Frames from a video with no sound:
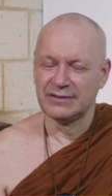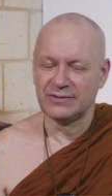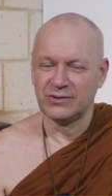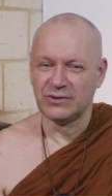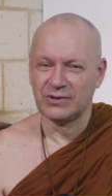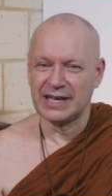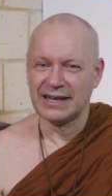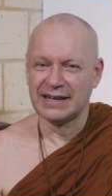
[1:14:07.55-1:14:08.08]

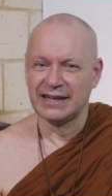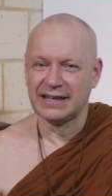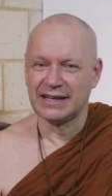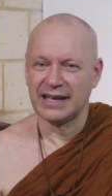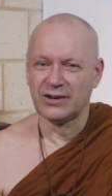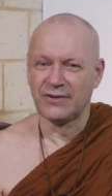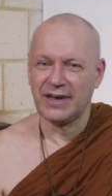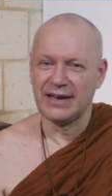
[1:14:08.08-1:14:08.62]
you can
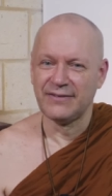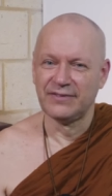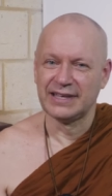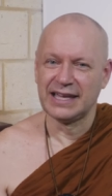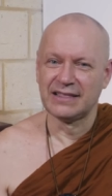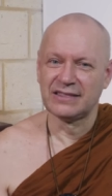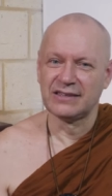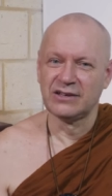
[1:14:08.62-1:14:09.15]
kind of have
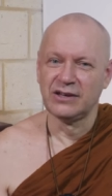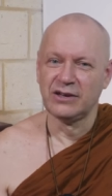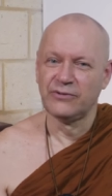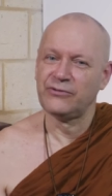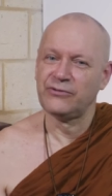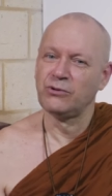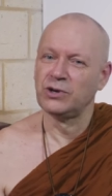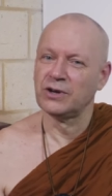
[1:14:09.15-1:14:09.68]
get the
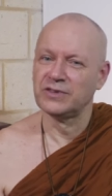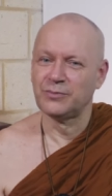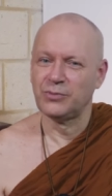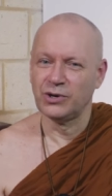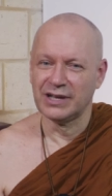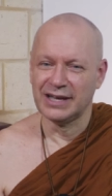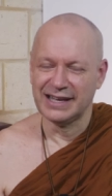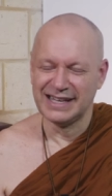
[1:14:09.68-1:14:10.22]
food of the
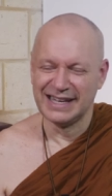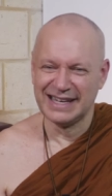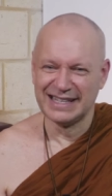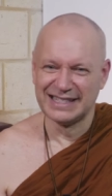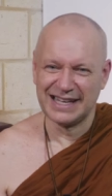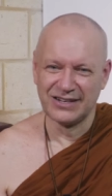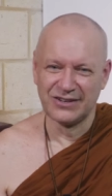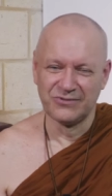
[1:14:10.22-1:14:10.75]
Buddha. Yeah,
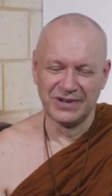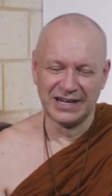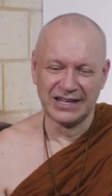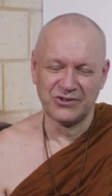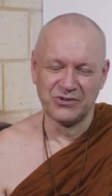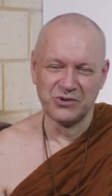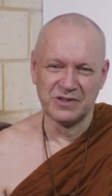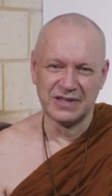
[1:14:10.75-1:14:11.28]
it's kind of really
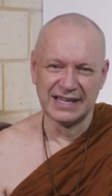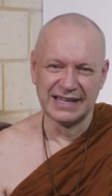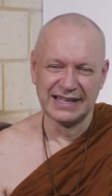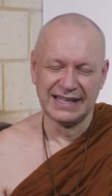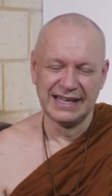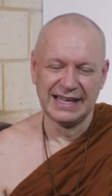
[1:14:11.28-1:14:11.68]
cool. Huh?